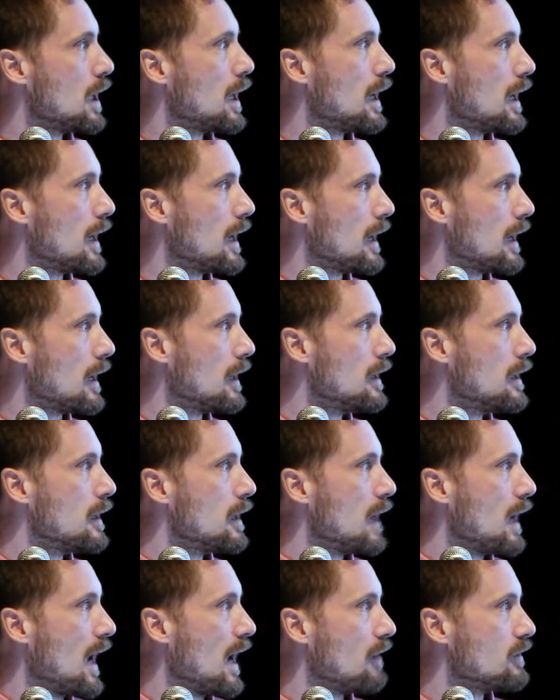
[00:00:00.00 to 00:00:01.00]

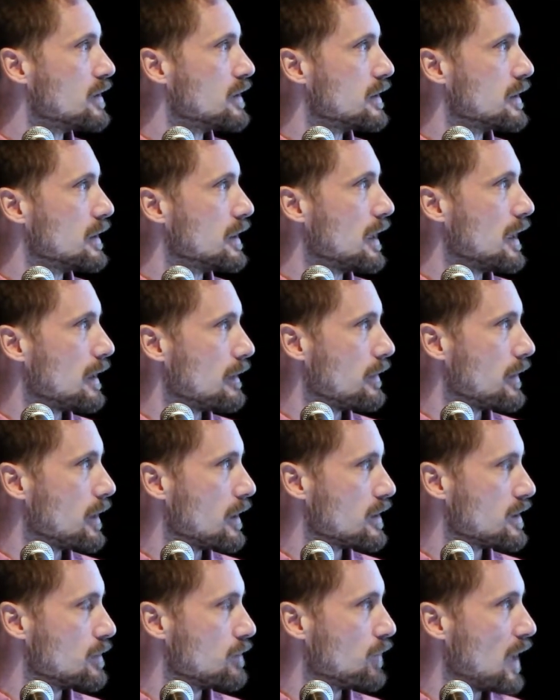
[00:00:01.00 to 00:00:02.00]
Obviously, there
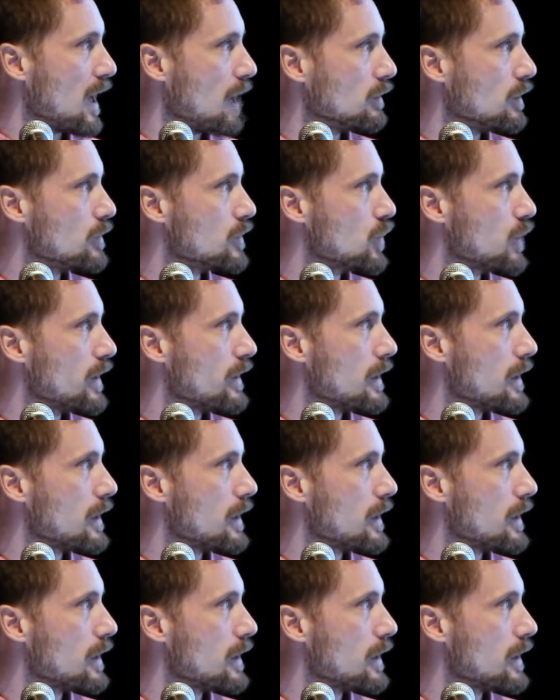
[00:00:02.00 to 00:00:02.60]
are some problems with